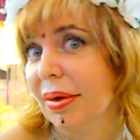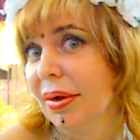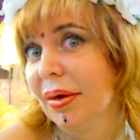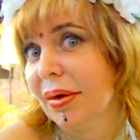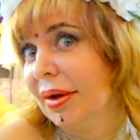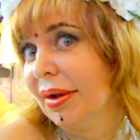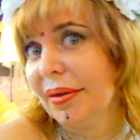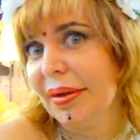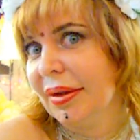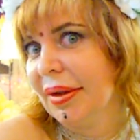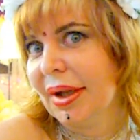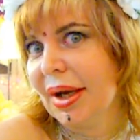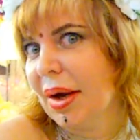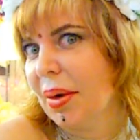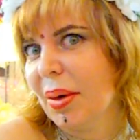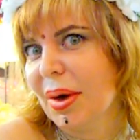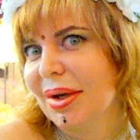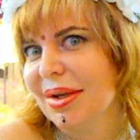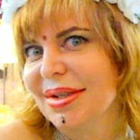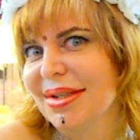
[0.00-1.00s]
the only thing that I
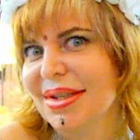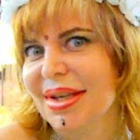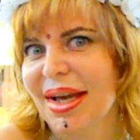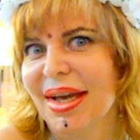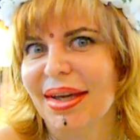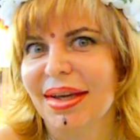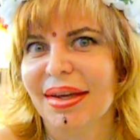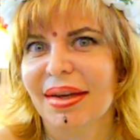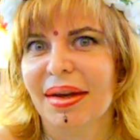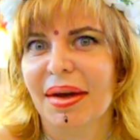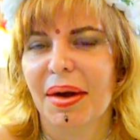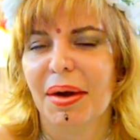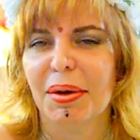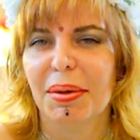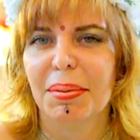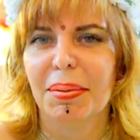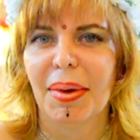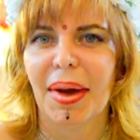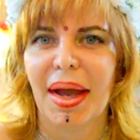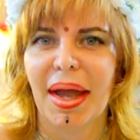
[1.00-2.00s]
want to say
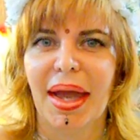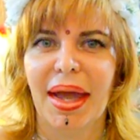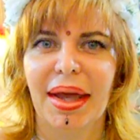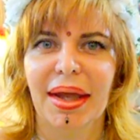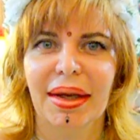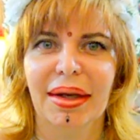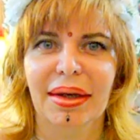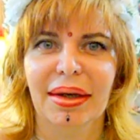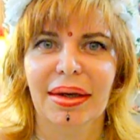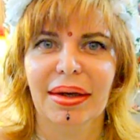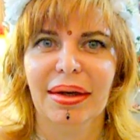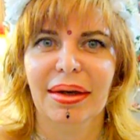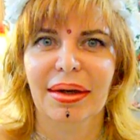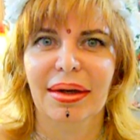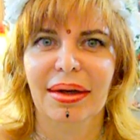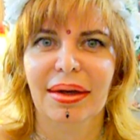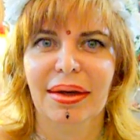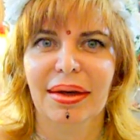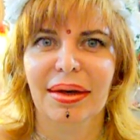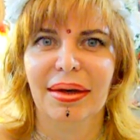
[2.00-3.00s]
and
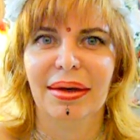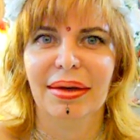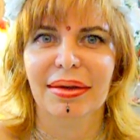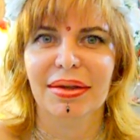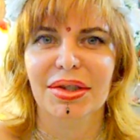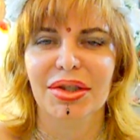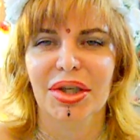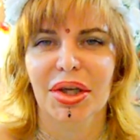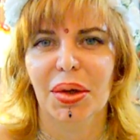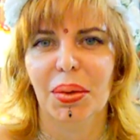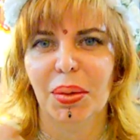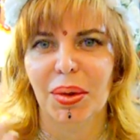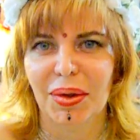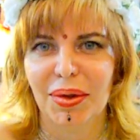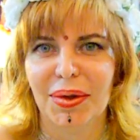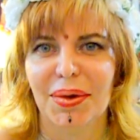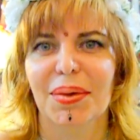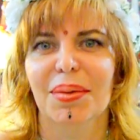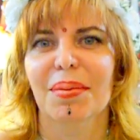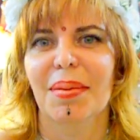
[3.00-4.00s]
share with
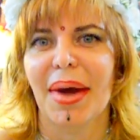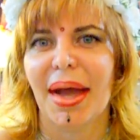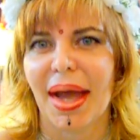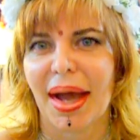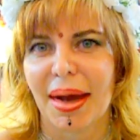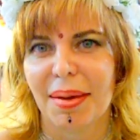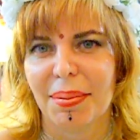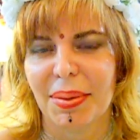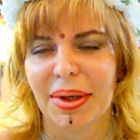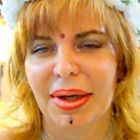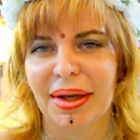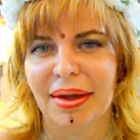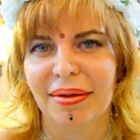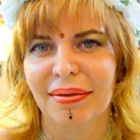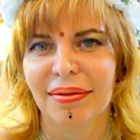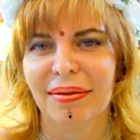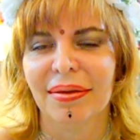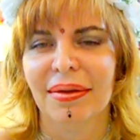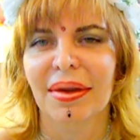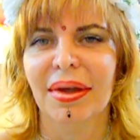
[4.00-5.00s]
you my happiness
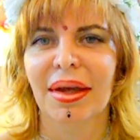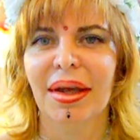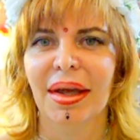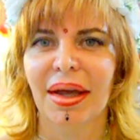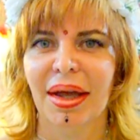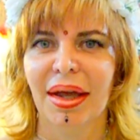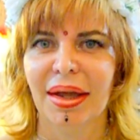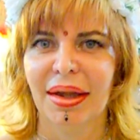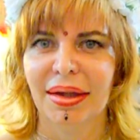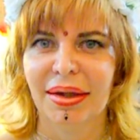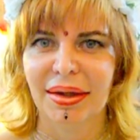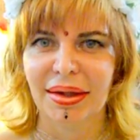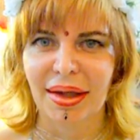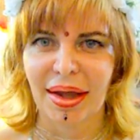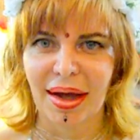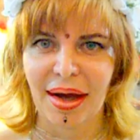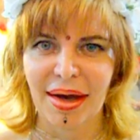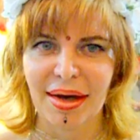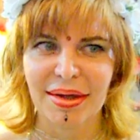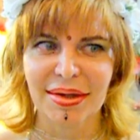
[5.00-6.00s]

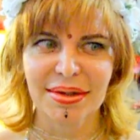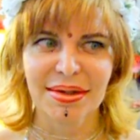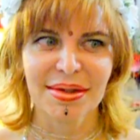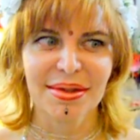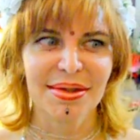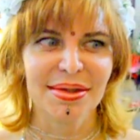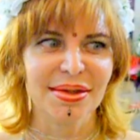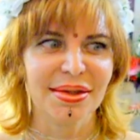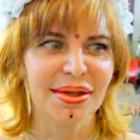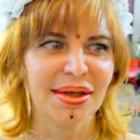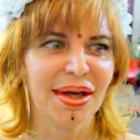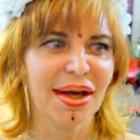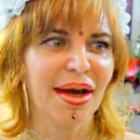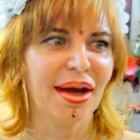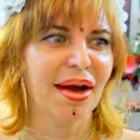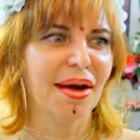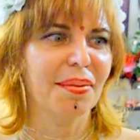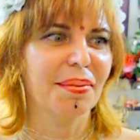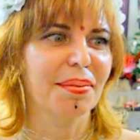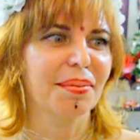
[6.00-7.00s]
that
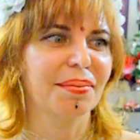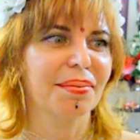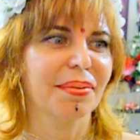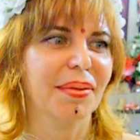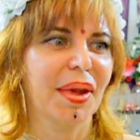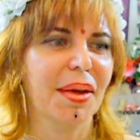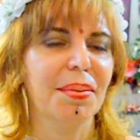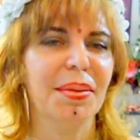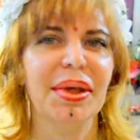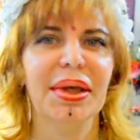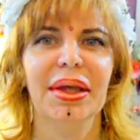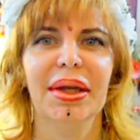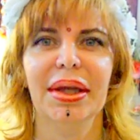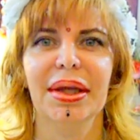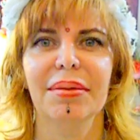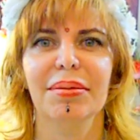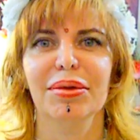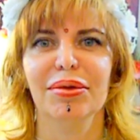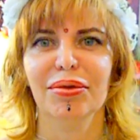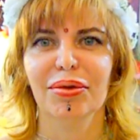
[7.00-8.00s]
um, I'm being
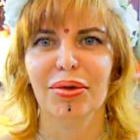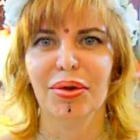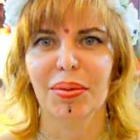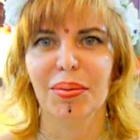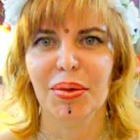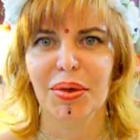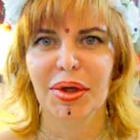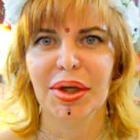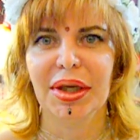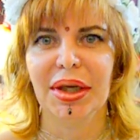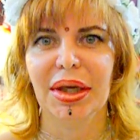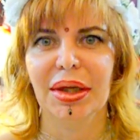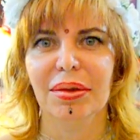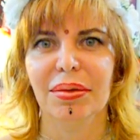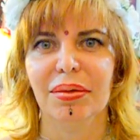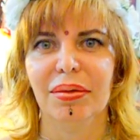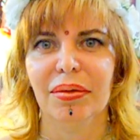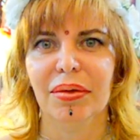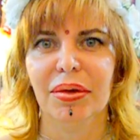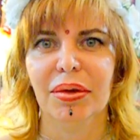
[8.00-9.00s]
able to communicate
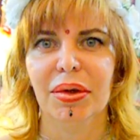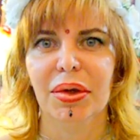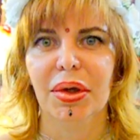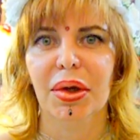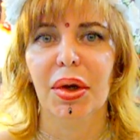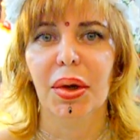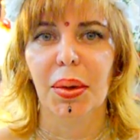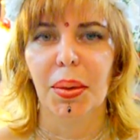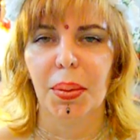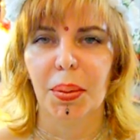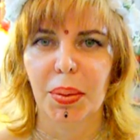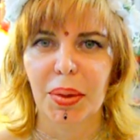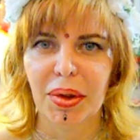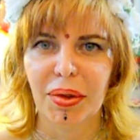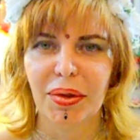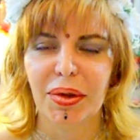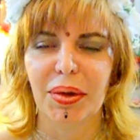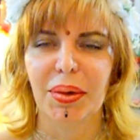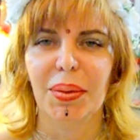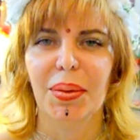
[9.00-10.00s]
with
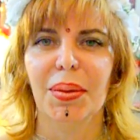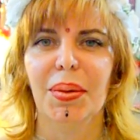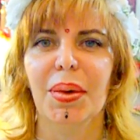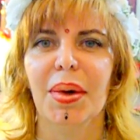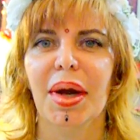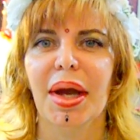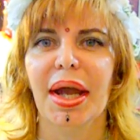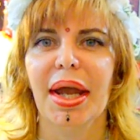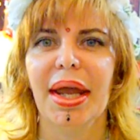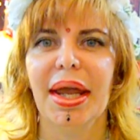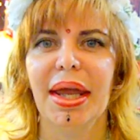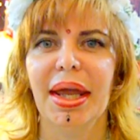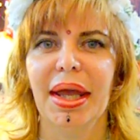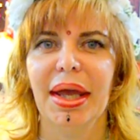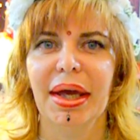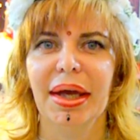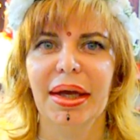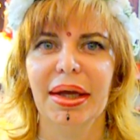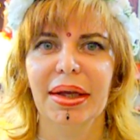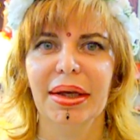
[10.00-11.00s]
you
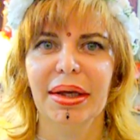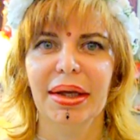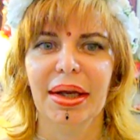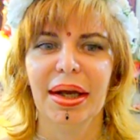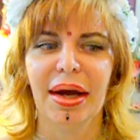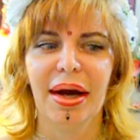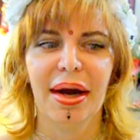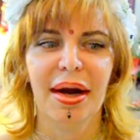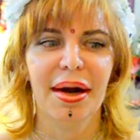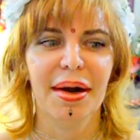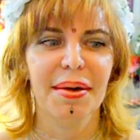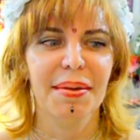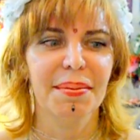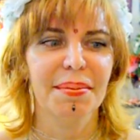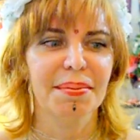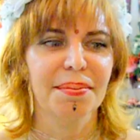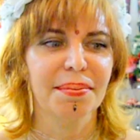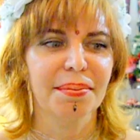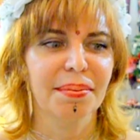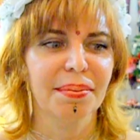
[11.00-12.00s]
and um,
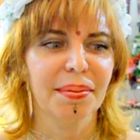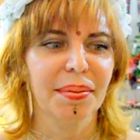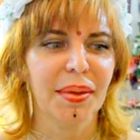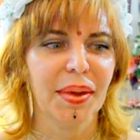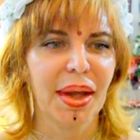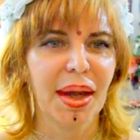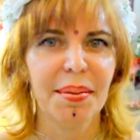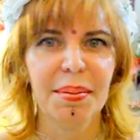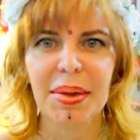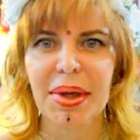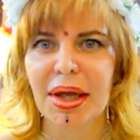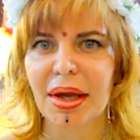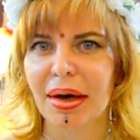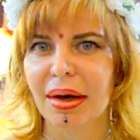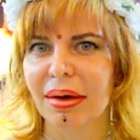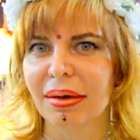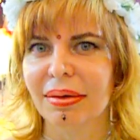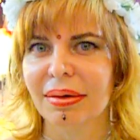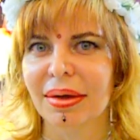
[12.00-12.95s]
I'm here